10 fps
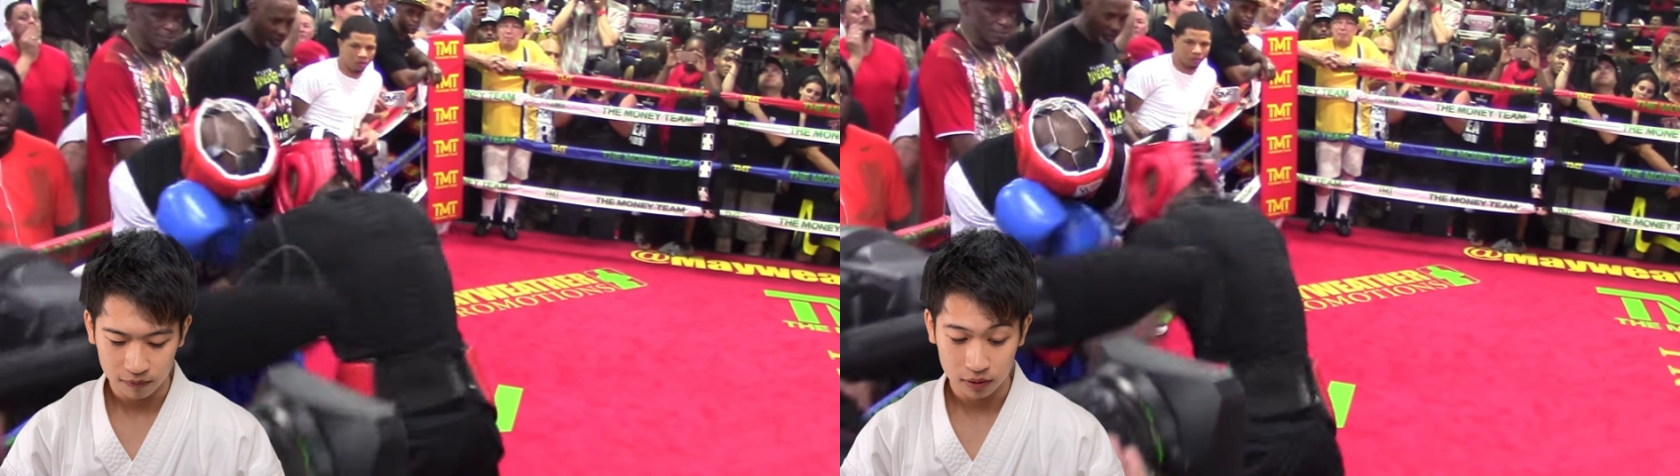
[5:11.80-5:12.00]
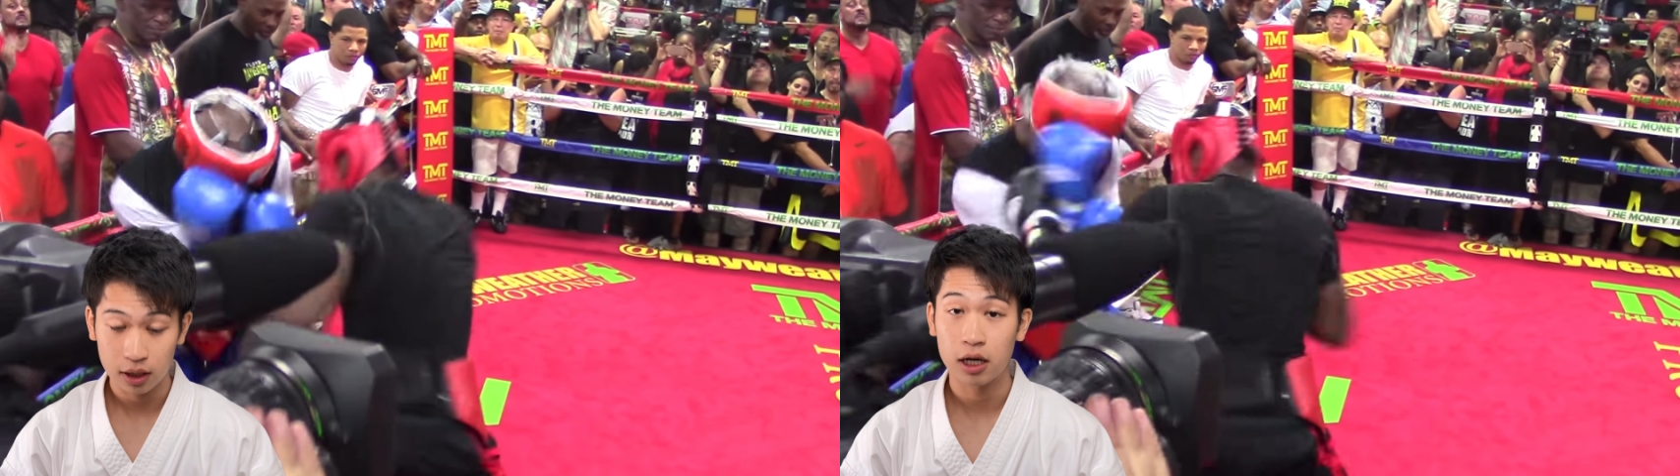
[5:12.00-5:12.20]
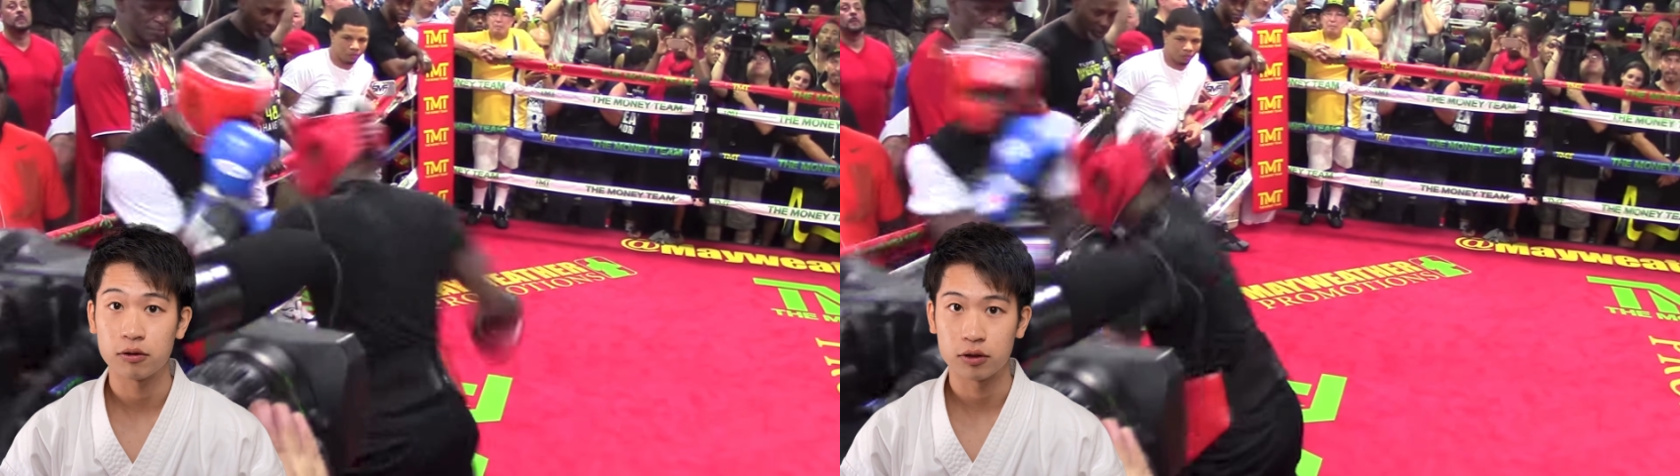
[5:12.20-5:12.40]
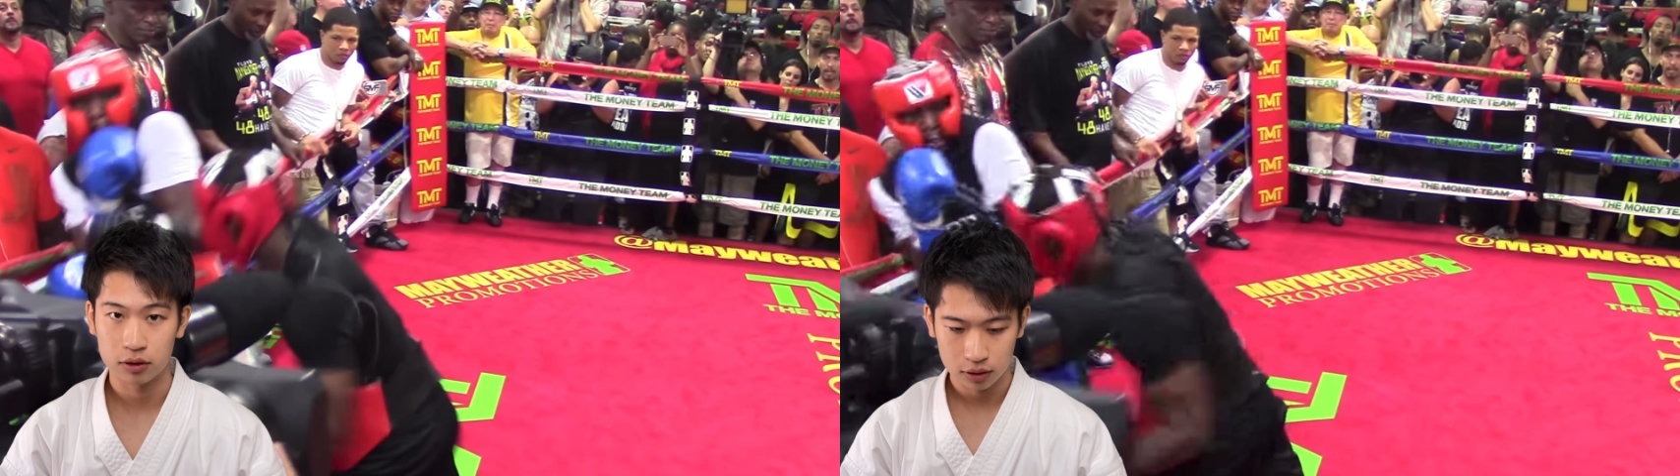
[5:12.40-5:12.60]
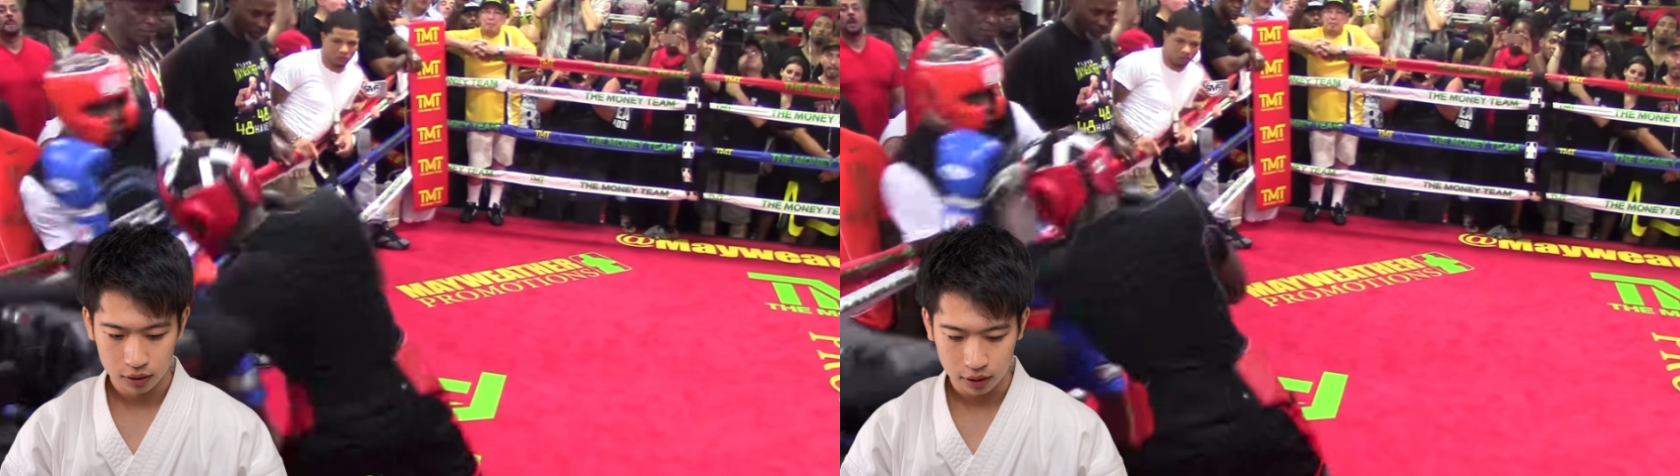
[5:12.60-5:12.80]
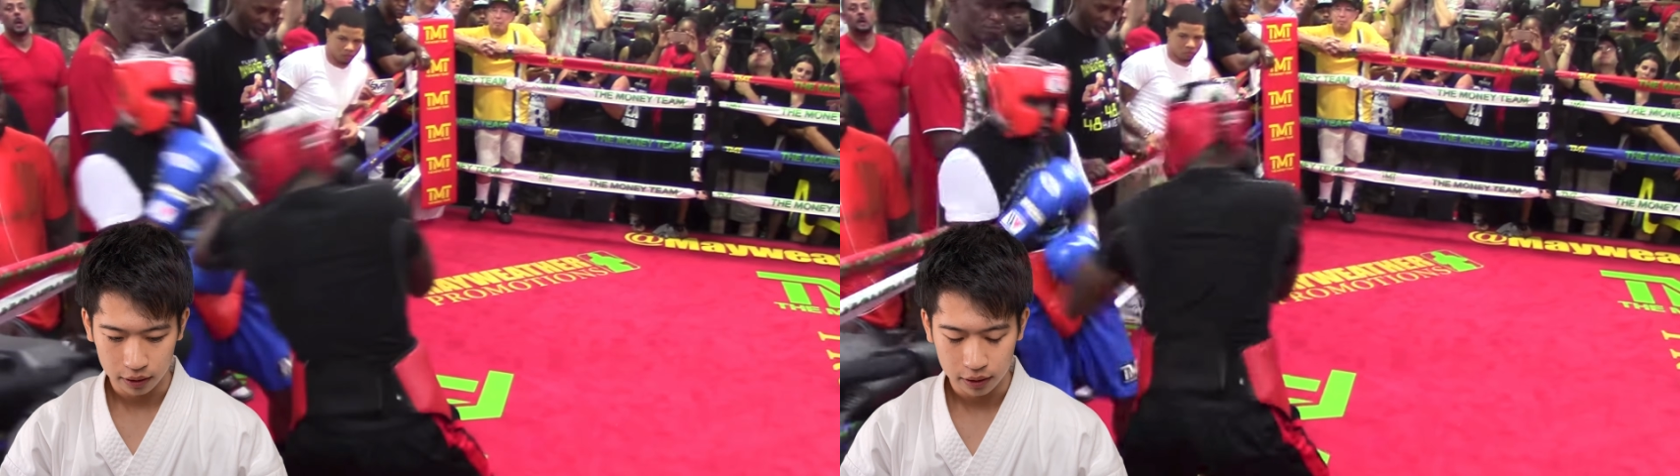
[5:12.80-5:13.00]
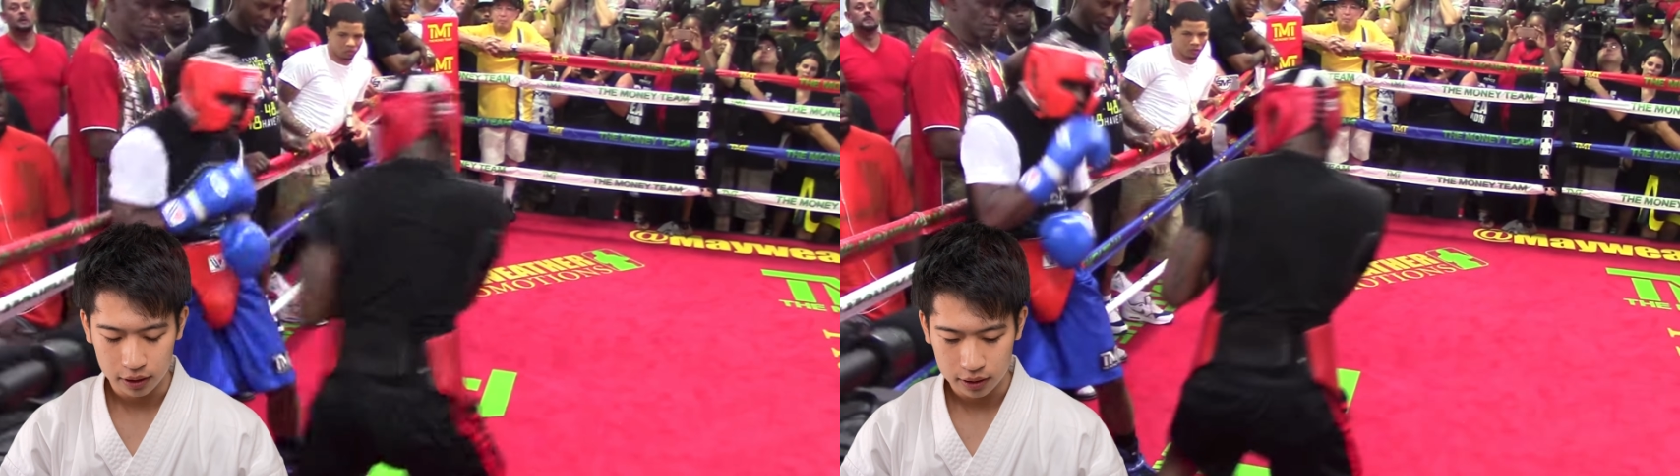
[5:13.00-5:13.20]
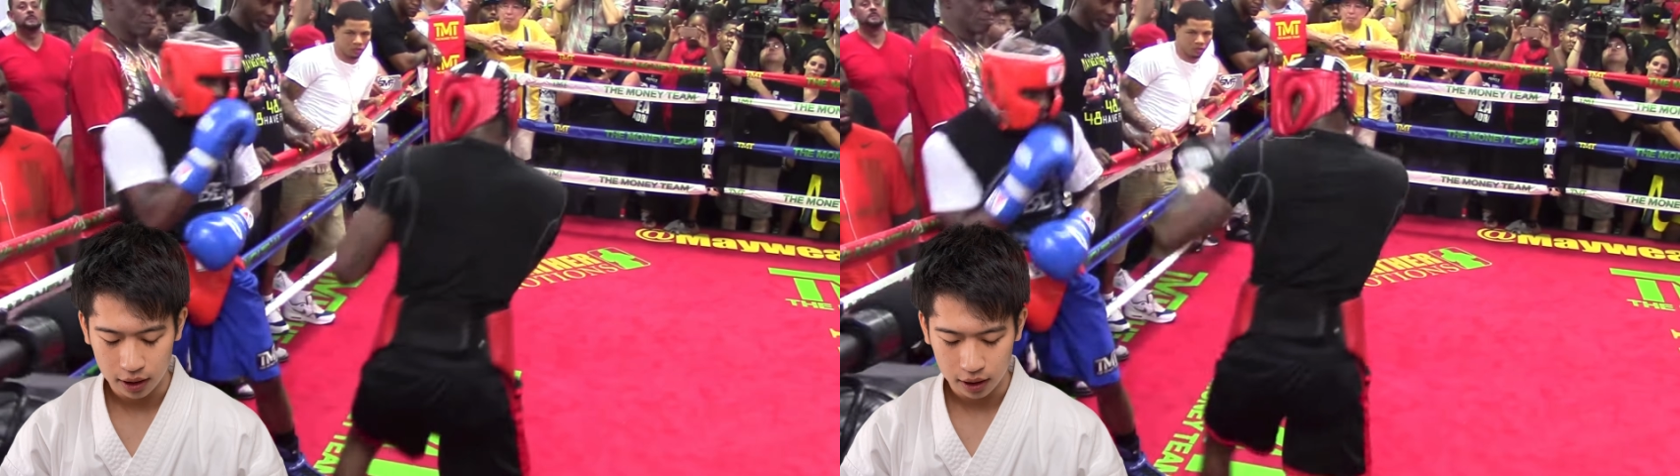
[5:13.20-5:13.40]
the counters. I think
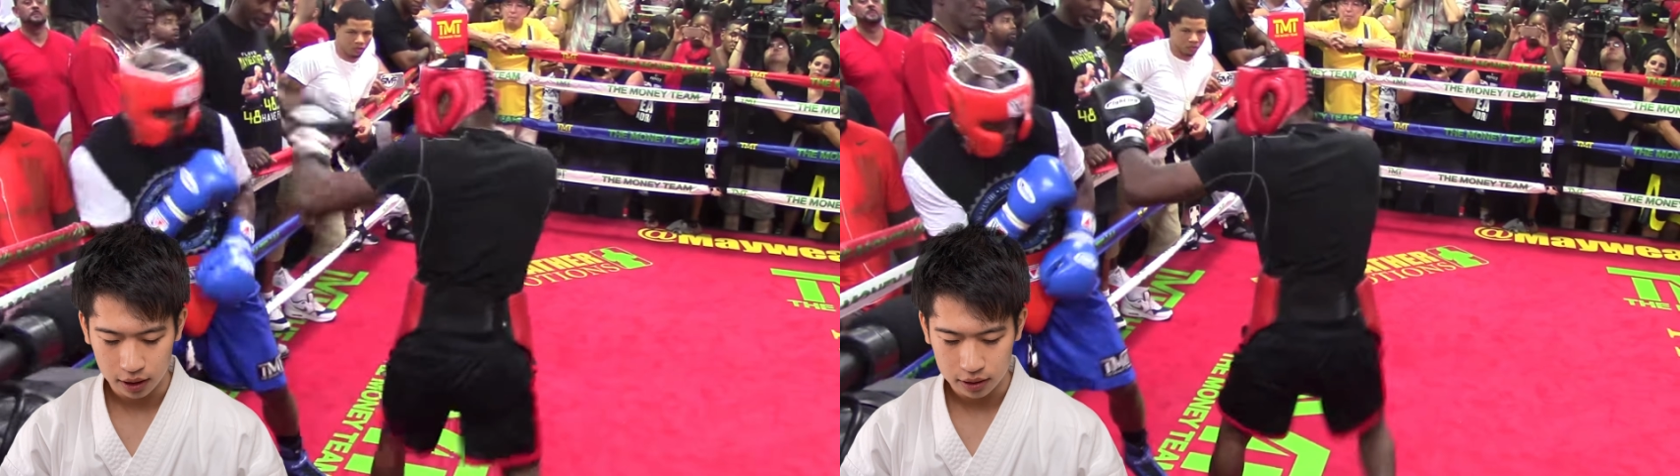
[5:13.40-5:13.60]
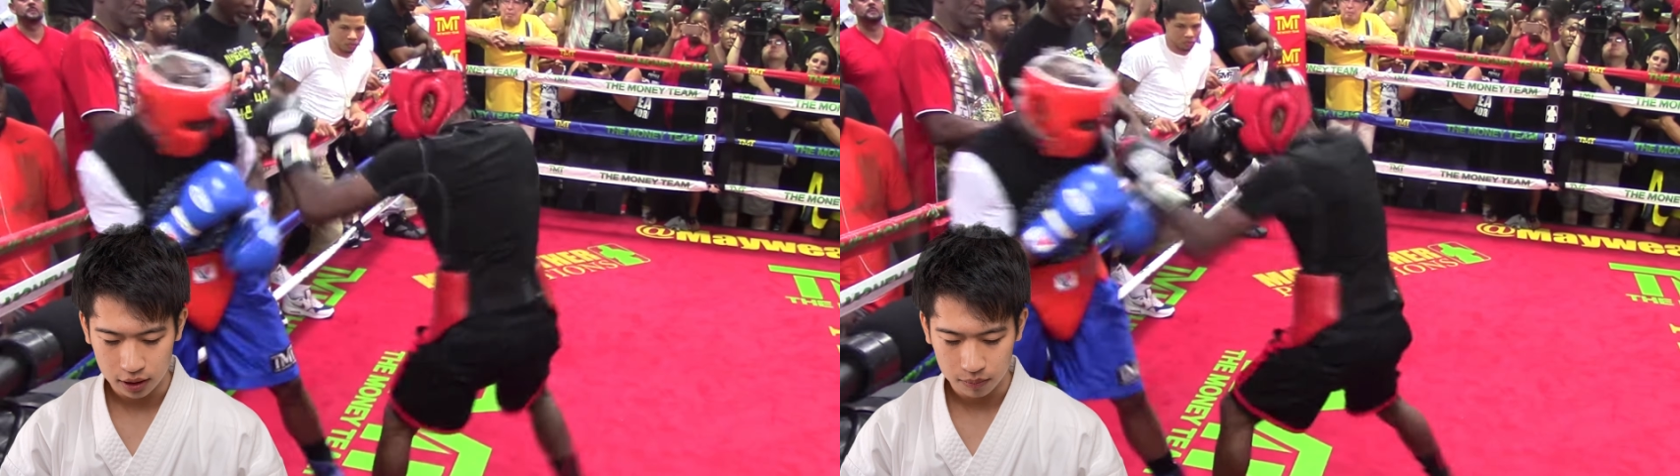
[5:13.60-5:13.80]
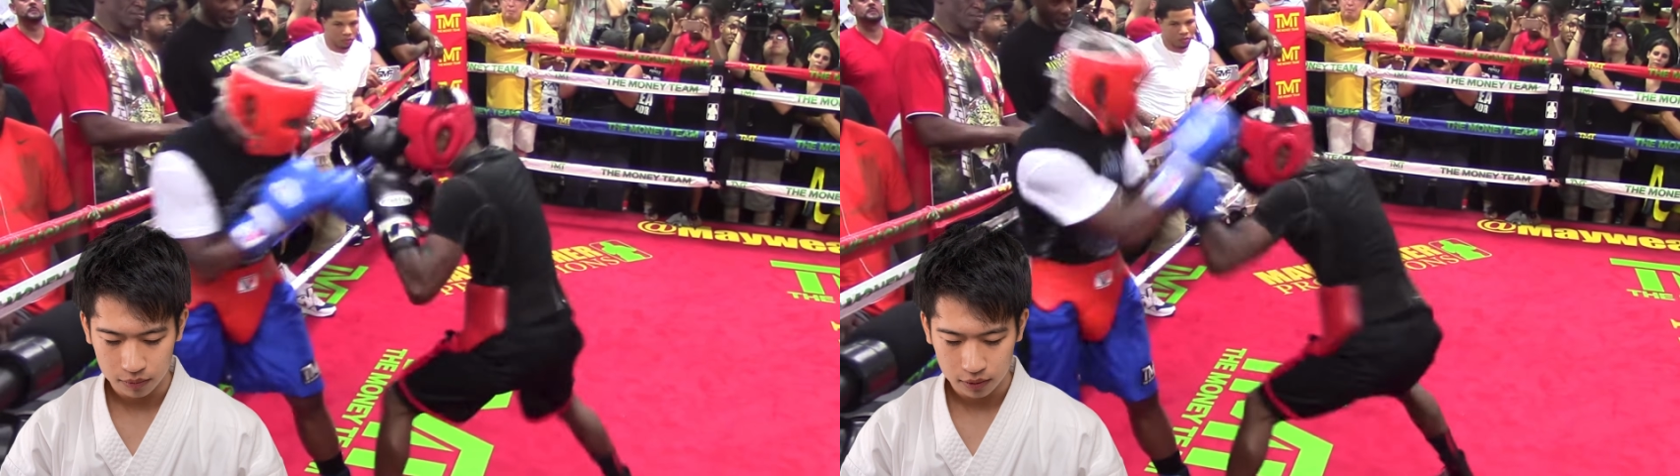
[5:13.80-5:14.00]
he's that kind of type.